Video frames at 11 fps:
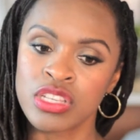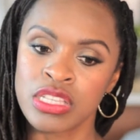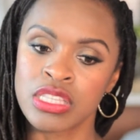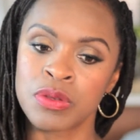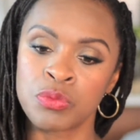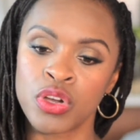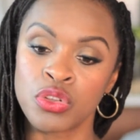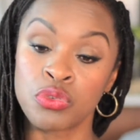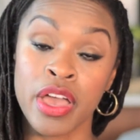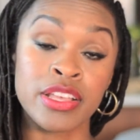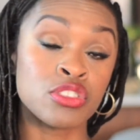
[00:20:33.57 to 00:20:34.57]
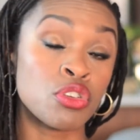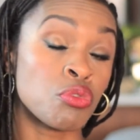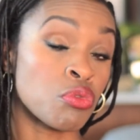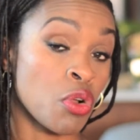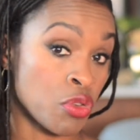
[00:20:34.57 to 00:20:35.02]
someone who has
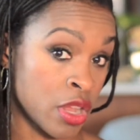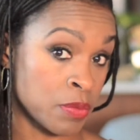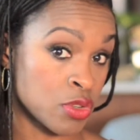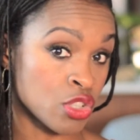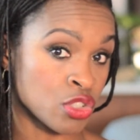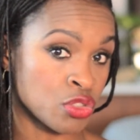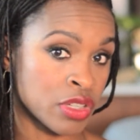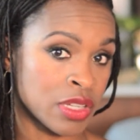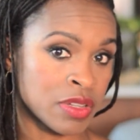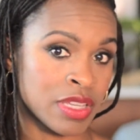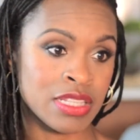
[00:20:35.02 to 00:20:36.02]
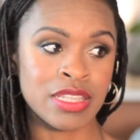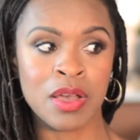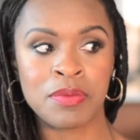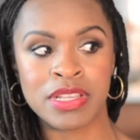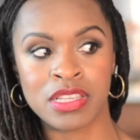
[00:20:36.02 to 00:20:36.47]
grown-up children, because
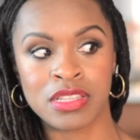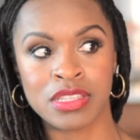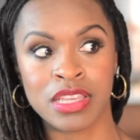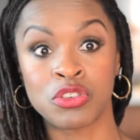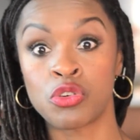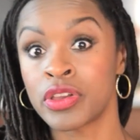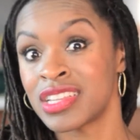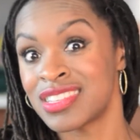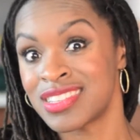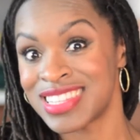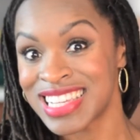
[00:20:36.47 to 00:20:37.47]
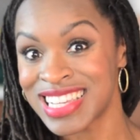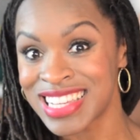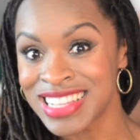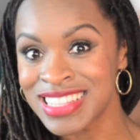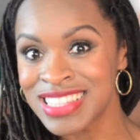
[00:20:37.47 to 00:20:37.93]
now my son's like going into
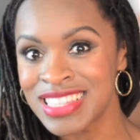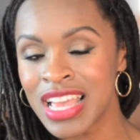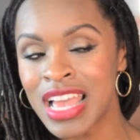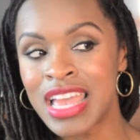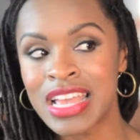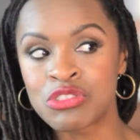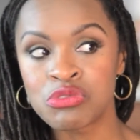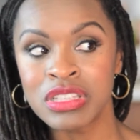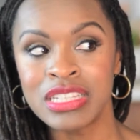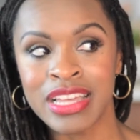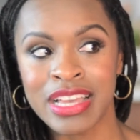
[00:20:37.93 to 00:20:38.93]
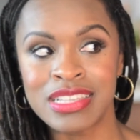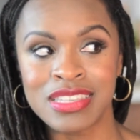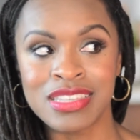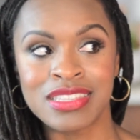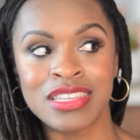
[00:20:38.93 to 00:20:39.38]
teens, it's really
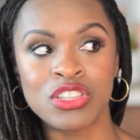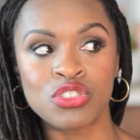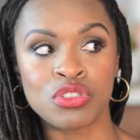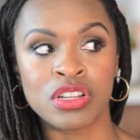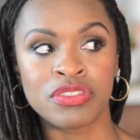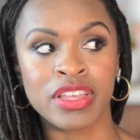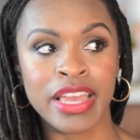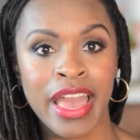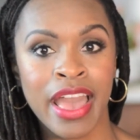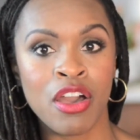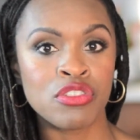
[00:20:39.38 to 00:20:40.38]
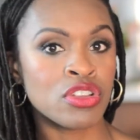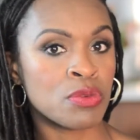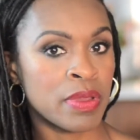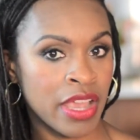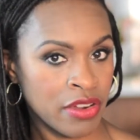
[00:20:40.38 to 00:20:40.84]
nice to see sort of like how
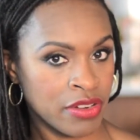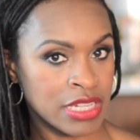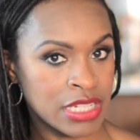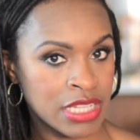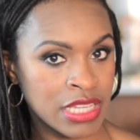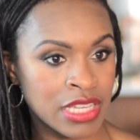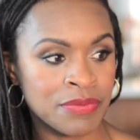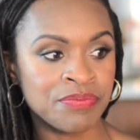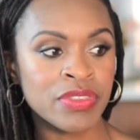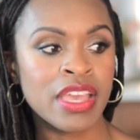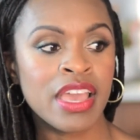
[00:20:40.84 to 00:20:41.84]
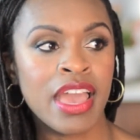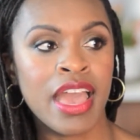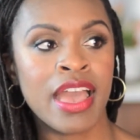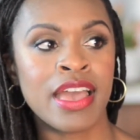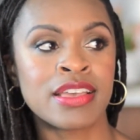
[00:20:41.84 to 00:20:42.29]
their parenting
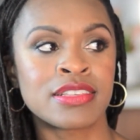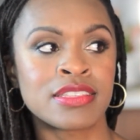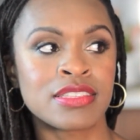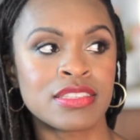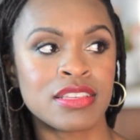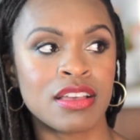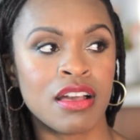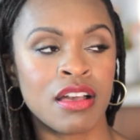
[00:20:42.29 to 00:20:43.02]
has